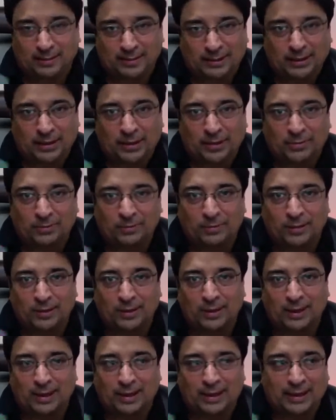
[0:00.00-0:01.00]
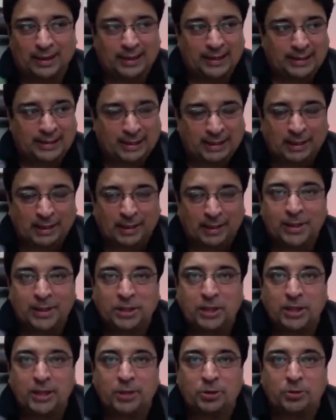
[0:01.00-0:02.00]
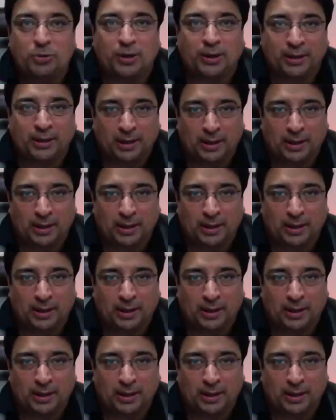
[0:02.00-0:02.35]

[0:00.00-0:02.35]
you know, encouraging your